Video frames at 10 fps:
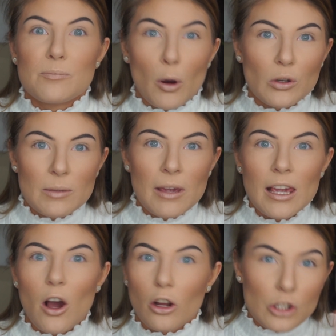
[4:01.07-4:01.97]
spoke to
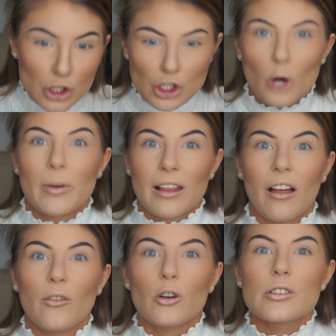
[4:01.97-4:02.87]
me on so many
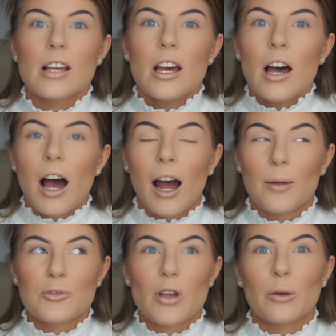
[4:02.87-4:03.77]
levels.
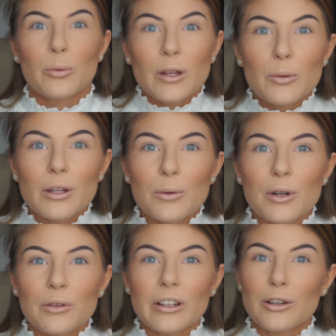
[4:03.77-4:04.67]
So I really, really
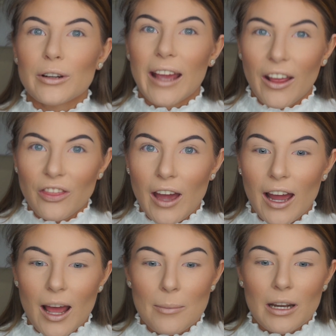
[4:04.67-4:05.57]
want to recreate
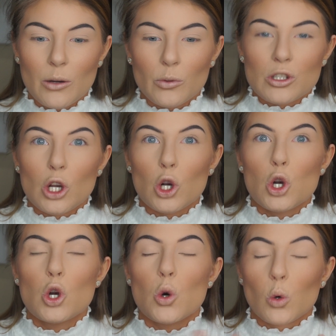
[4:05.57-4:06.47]
that. I mean, it was
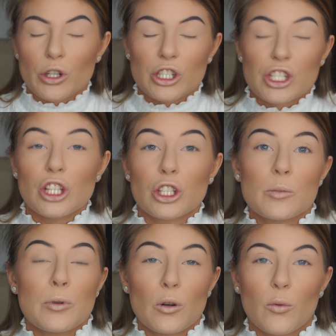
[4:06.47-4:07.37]
gorgeous. She
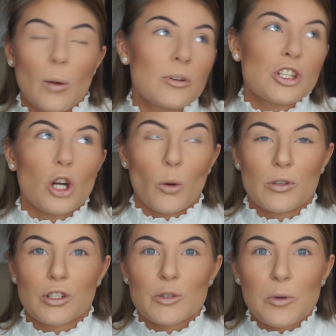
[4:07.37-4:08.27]
looked beautiful. I mean, she
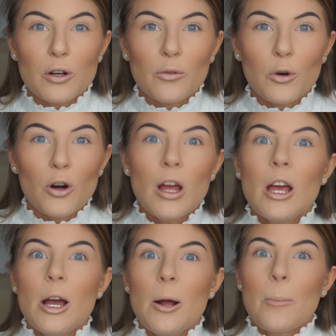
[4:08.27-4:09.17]
always looks beautiful,
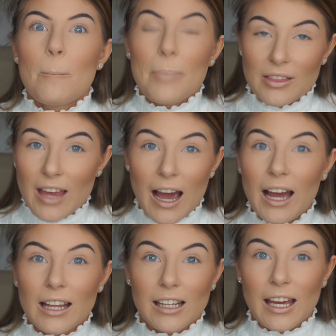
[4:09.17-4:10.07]
but
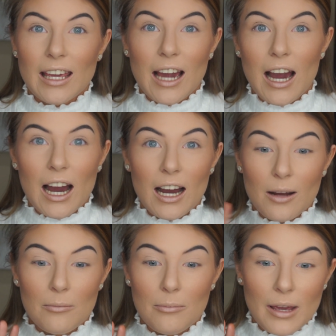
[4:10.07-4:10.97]
that like
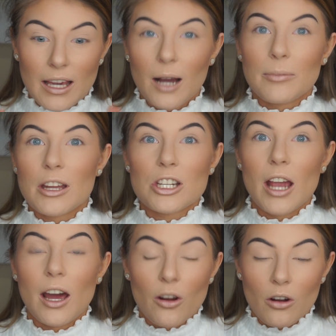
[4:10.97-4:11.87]
makeup that she
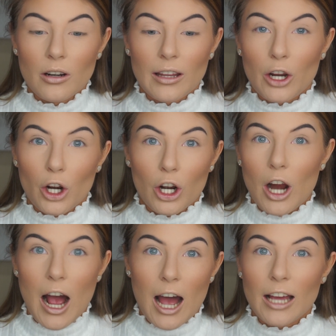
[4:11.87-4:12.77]
had on, like her
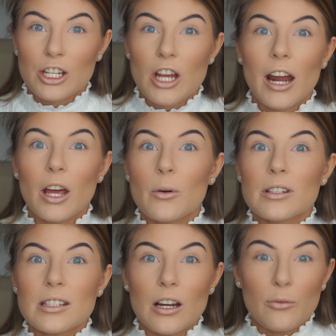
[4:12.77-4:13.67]
eyeshadow
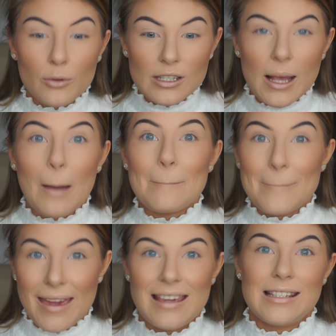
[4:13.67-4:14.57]
and stuff, was
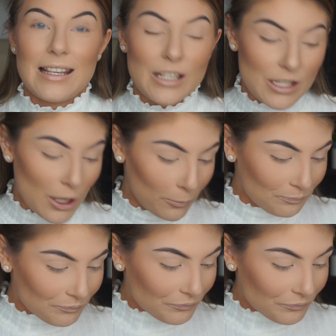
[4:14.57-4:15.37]
amazing. So